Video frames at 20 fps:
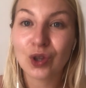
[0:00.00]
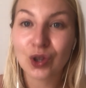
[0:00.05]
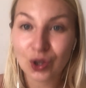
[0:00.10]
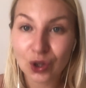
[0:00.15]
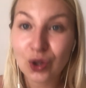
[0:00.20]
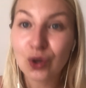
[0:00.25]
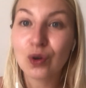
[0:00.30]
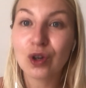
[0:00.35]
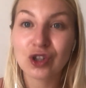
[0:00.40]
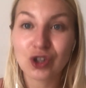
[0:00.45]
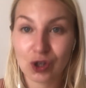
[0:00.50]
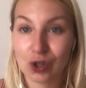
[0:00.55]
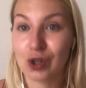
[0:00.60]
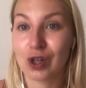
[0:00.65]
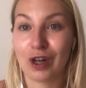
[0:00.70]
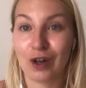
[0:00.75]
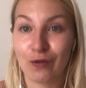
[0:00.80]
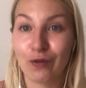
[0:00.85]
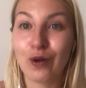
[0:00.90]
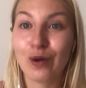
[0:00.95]
you're just
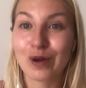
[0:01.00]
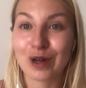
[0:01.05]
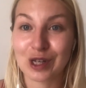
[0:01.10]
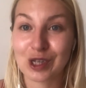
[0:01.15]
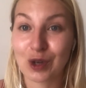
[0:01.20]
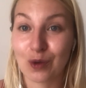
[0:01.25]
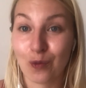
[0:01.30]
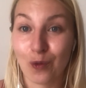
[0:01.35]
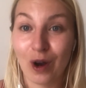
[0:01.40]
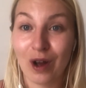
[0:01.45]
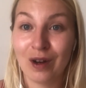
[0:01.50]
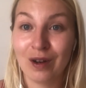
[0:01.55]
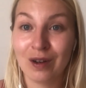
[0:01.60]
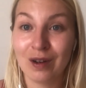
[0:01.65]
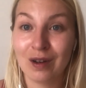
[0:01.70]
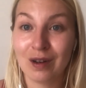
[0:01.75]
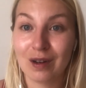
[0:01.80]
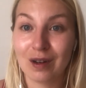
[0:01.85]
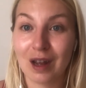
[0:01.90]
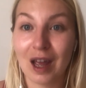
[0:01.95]
gonna focus on one.
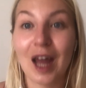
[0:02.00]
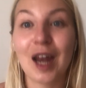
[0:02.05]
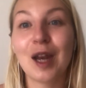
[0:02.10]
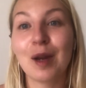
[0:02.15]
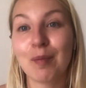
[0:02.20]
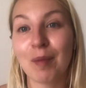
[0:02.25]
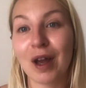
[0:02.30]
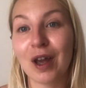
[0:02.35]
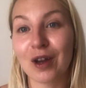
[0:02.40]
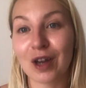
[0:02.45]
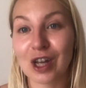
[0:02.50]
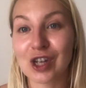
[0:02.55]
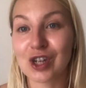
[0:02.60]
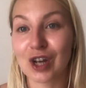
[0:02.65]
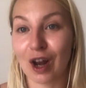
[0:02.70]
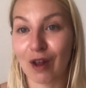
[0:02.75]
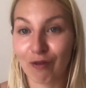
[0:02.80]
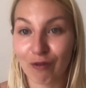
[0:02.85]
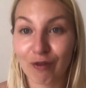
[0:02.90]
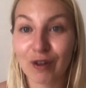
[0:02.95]
And in my
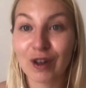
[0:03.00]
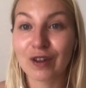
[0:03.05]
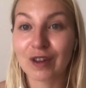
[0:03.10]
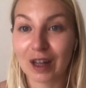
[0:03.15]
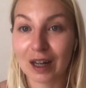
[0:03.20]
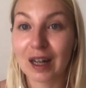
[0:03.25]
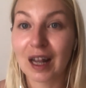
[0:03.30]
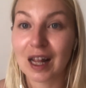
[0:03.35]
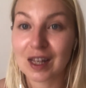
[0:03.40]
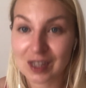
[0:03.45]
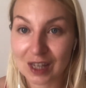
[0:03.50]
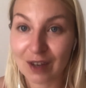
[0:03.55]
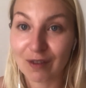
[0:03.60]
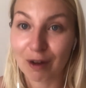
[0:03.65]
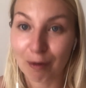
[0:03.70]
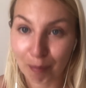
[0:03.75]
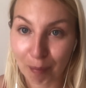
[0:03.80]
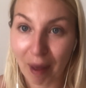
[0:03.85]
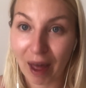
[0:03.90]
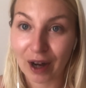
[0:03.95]
occasion, I feel that that's
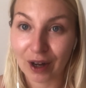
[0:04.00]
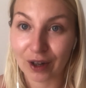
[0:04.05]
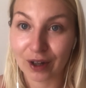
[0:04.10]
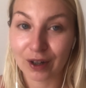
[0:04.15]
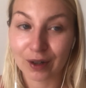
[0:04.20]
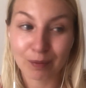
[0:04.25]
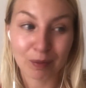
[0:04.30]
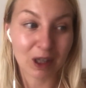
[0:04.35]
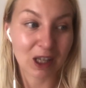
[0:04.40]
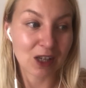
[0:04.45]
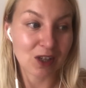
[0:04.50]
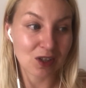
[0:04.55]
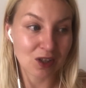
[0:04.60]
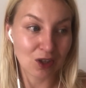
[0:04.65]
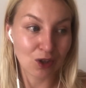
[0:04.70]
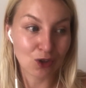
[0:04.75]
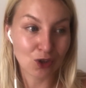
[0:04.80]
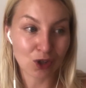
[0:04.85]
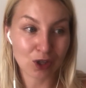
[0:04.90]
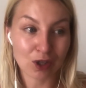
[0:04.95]
even better, because
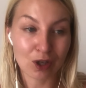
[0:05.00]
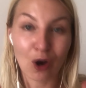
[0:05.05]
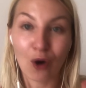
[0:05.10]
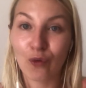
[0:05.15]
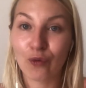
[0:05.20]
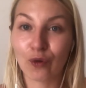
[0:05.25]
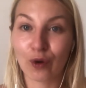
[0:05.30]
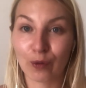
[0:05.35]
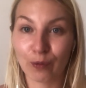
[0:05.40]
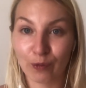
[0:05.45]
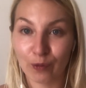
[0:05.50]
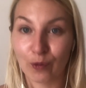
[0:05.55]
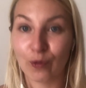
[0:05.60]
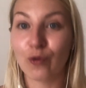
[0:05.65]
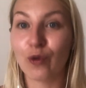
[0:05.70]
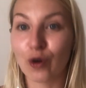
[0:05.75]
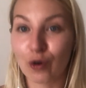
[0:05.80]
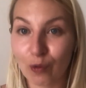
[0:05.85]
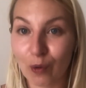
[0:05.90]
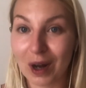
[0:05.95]
you just go
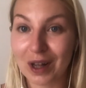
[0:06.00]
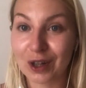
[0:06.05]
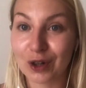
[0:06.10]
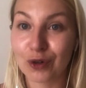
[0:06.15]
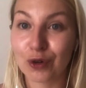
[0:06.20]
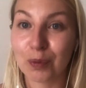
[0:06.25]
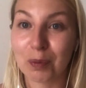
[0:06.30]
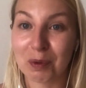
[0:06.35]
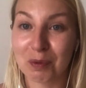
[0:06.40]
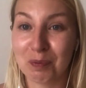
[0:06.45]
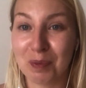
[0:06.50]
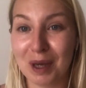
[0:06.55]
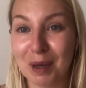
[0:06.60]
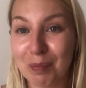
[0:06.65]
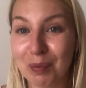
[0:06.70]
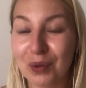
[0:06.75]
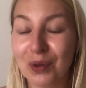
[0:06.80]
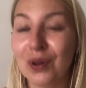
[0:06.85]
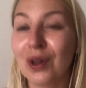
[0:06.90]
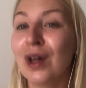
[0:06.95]
for one group of
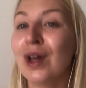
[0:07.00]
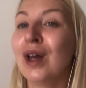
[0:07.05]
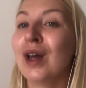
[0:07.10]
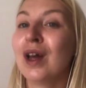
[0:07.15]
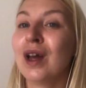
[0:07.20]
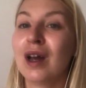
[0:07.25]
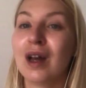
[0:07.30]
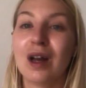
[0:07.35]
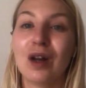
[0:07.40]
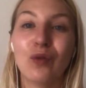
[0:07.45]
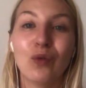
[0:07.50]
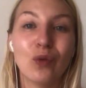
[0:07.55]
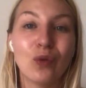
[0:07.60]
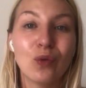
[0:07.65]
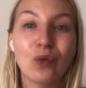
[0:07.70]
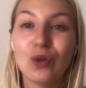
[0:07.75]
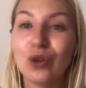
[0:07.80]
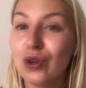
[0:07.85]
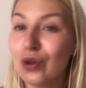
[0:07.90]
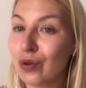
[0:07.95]
people.
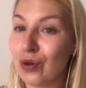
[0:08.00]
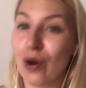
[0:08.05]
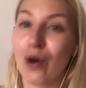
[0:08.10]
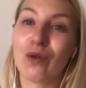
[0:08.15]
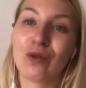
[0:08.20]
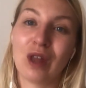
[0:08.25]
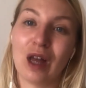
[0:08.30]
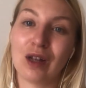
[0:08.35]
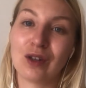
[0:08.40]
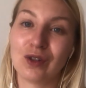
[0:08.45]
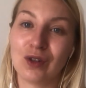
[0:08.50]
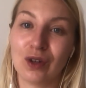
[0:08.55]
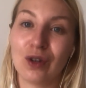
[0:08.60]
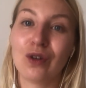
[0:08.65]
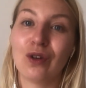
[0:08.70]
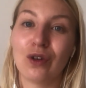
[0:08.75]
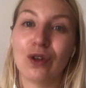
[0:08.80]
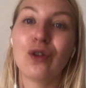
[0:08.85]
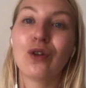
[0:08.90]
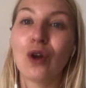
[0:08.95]
You know that
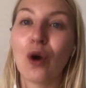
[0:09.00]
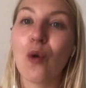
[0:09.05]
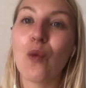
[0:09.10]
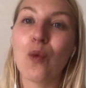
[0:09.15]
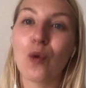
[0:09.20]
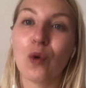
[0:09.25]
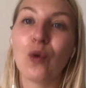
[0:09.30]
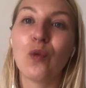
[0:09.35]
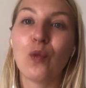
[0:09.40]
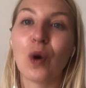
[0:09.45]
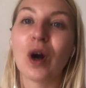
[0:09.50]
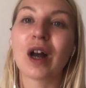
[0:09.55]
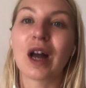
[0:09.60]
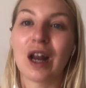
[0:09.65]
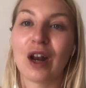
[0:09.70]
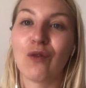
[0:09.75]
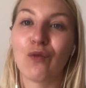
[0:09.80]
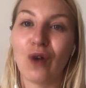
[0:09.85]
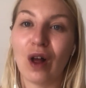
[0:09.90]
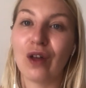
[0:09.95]
you know what
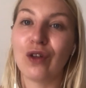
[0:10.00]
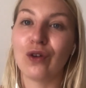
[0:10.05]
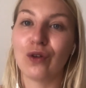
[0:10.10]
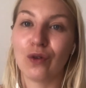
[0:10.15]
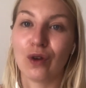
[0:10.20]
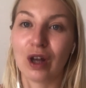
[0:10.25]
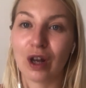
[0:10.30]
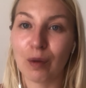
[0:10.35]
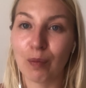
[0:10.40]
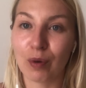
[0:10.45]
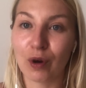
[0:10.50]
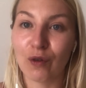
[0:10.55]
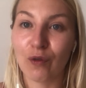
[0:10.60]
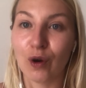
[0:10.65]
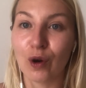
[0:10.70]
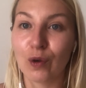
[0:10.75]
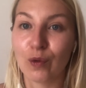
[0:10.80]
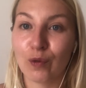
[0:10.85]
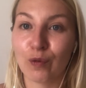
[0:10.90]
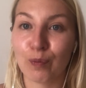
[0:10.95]
kind of value you're gonna
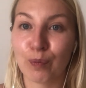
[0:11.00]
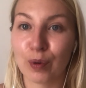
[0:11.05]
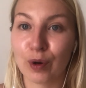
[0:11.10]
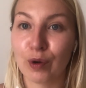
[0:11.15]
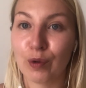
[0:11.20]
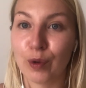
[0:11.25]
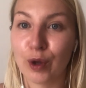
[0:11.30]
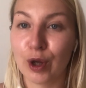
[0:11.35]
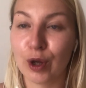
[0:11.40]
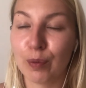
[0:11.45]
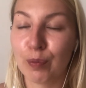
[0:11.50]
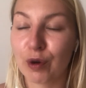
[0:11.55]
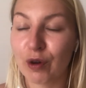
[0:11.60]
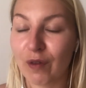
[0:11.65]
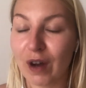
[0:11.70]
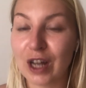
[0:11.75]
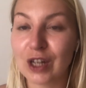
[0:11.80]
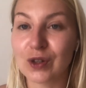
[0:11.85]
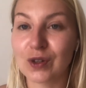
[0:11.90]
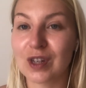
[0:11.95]

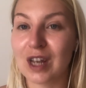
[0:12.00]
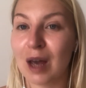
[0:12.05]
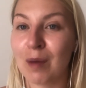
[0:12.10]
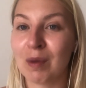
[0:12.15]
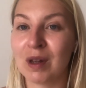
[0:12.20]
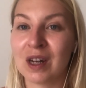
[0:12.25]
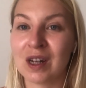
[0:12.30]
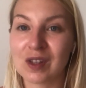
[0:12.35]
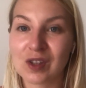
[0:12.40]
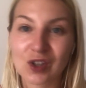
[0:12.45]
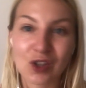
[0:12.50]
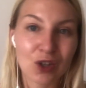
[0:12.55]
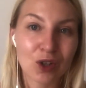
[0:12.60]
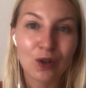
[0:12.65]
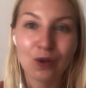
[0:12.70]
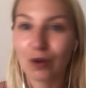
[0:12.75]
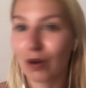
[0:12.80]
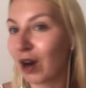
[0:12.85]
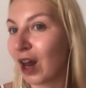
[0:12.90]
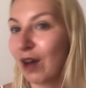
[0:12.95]
provide to them, and
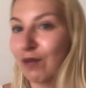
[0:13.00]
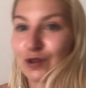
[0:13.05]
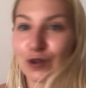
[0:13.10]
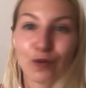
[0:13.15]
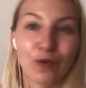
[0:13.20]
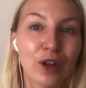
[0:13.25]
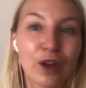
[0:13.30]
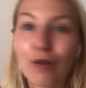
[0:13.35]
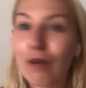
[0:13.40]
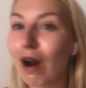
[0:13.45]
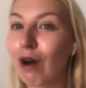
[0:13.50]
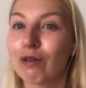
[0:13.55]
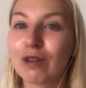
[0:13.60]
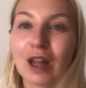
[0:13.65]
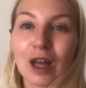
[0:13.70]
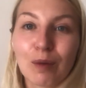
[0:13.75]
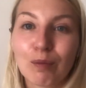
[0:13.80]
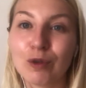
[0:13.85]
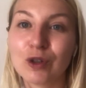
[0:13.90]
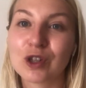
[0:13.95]
you don't have to figure out
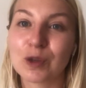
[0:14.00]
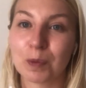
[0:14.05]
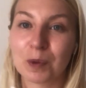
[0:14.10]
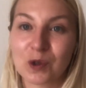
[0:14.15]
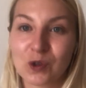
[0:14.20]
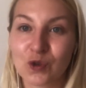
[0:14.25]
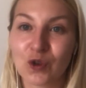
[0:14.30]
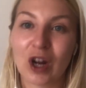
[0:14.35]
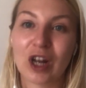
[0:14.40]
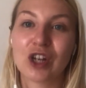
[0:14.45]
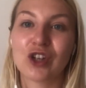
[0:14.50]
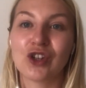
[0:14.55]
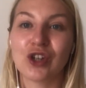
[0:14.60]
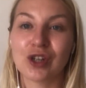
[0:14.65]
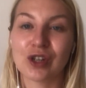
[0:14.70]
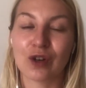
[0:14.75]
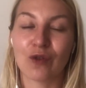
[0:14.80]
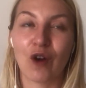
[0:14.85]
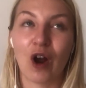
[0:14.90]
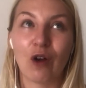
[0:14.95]
like multiple
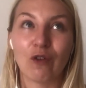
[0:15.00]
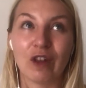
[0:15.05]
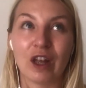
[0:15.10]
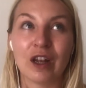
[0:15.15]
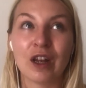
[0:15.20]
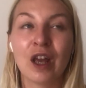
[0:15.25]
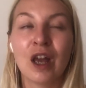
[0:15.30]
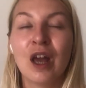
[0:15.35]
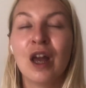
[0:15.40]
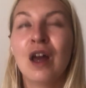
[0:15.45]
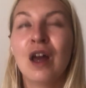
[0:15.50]
strategies around it.